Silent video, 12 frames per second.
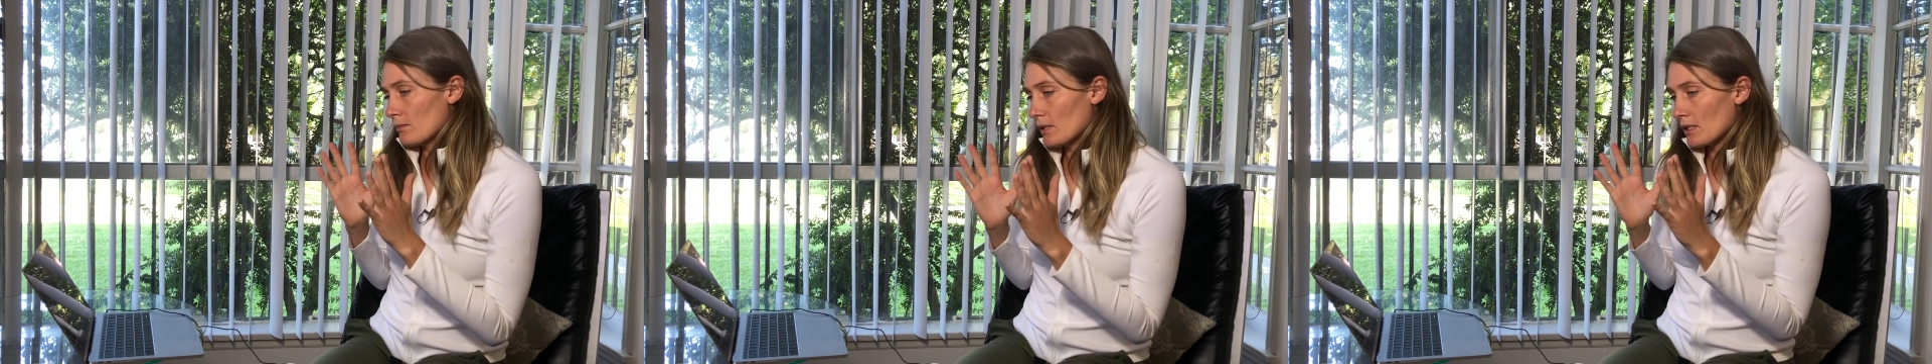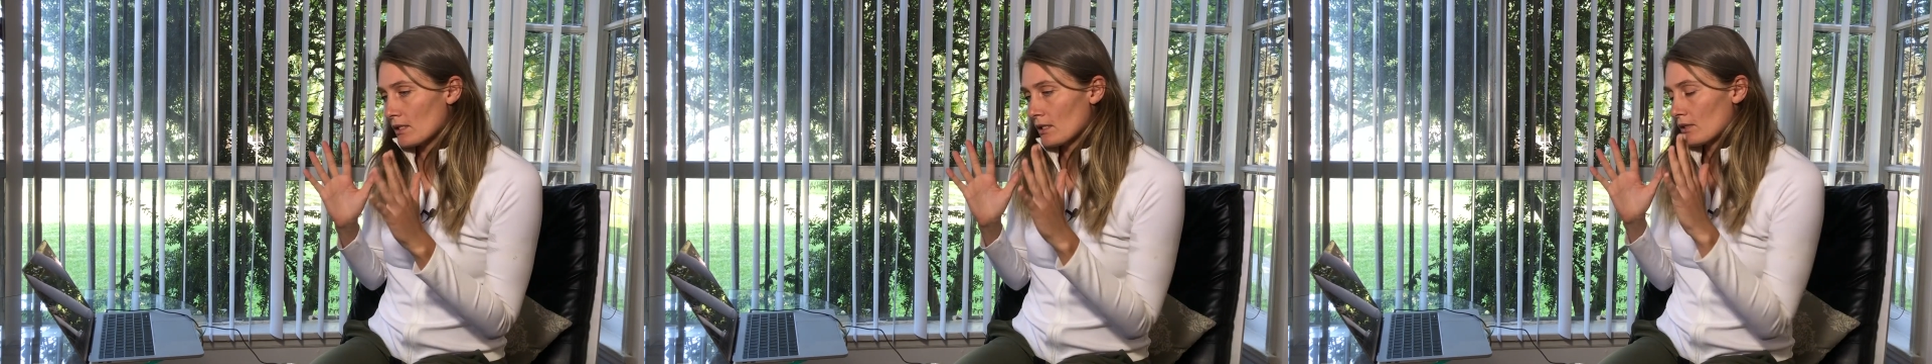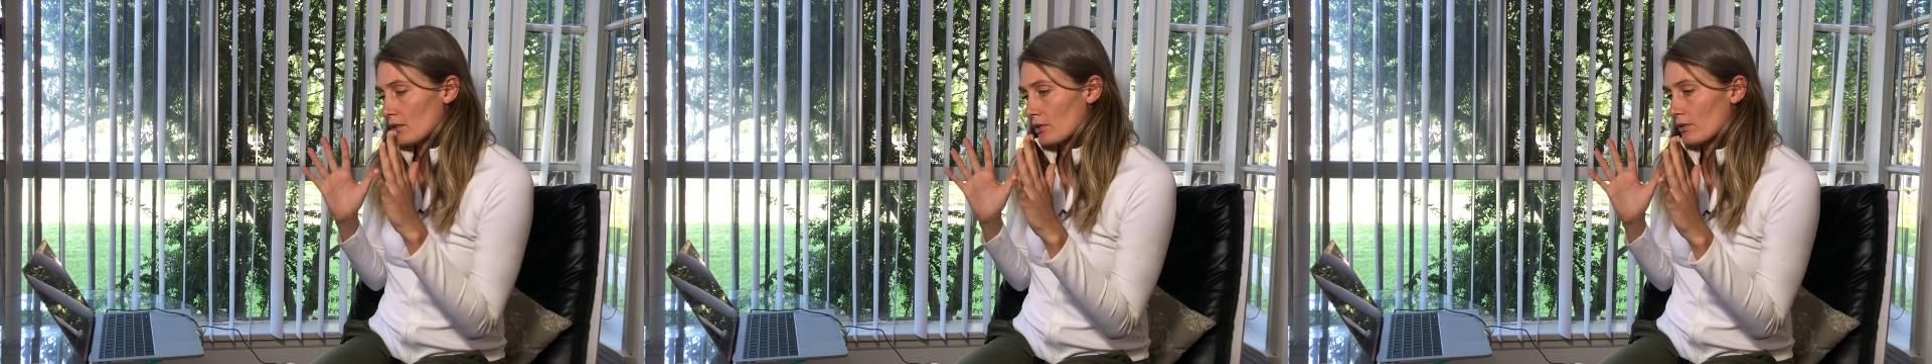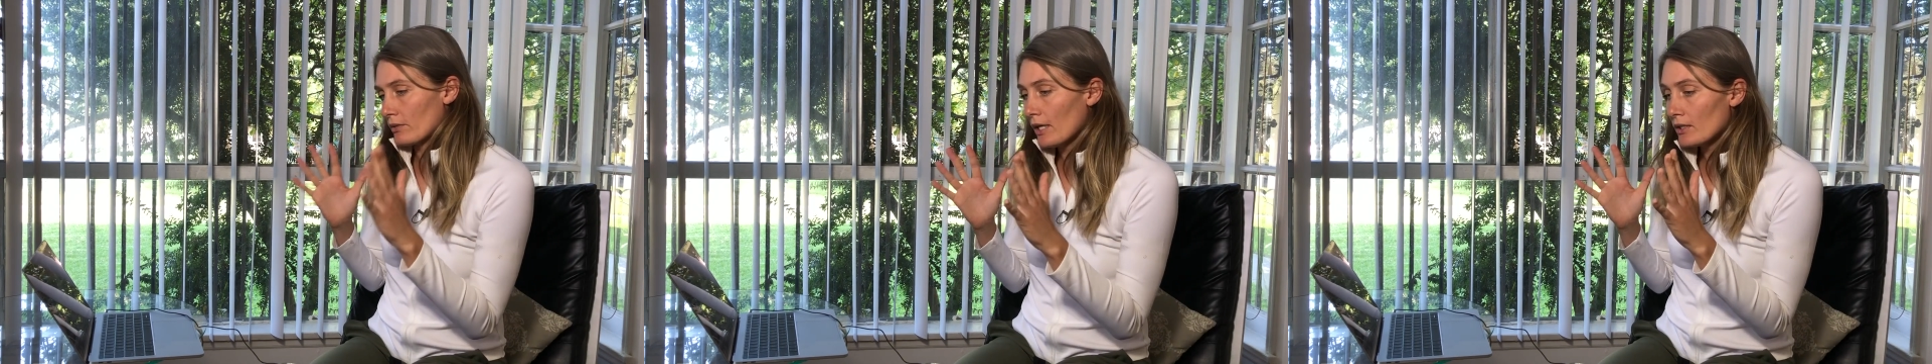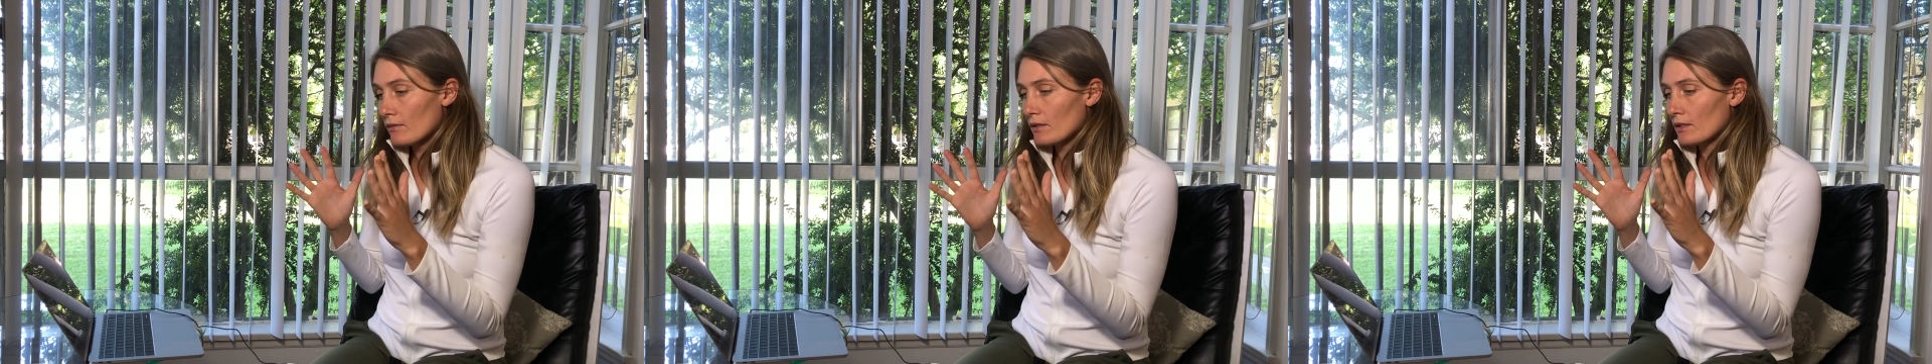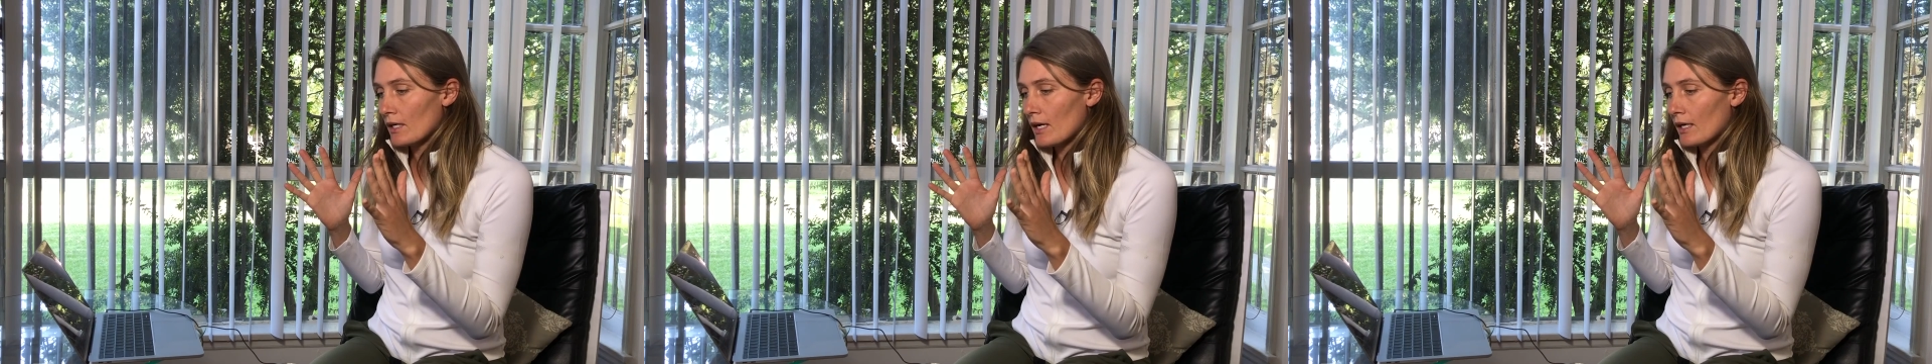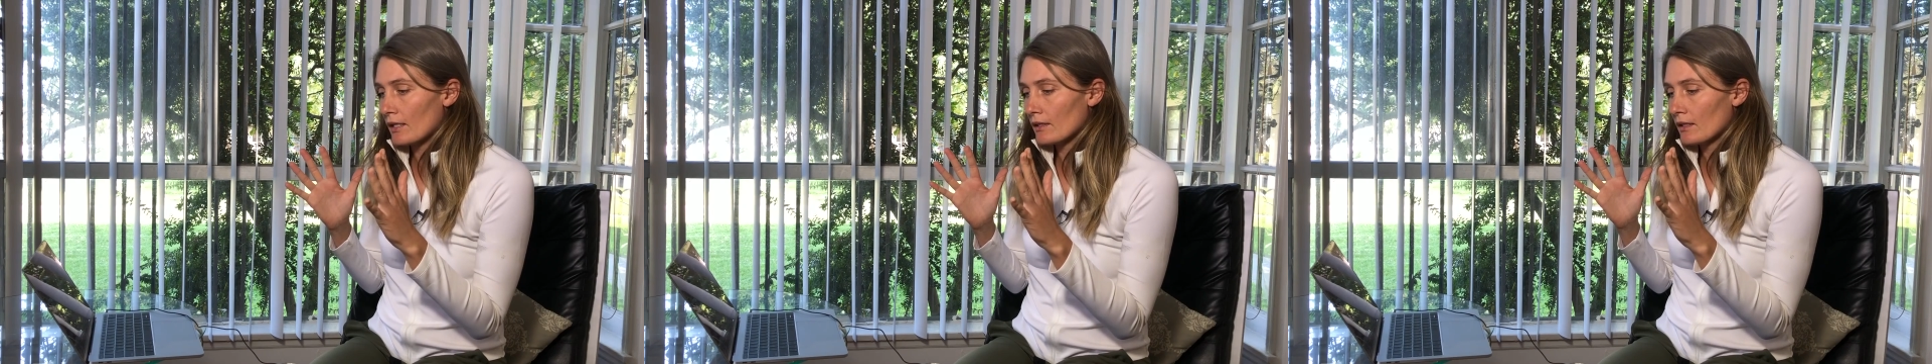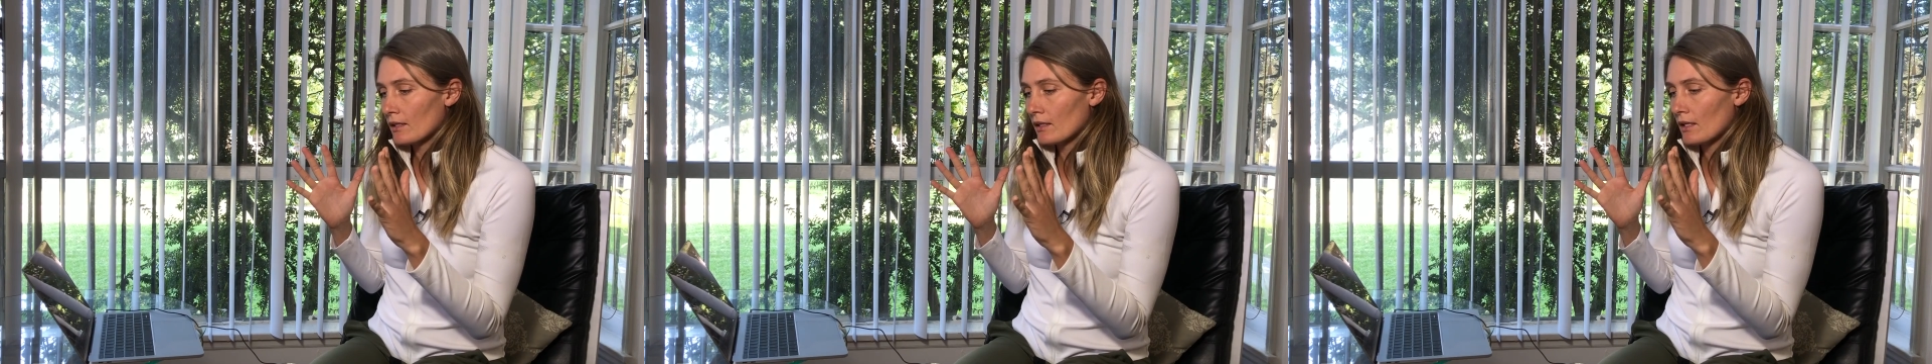bit to the right of the line,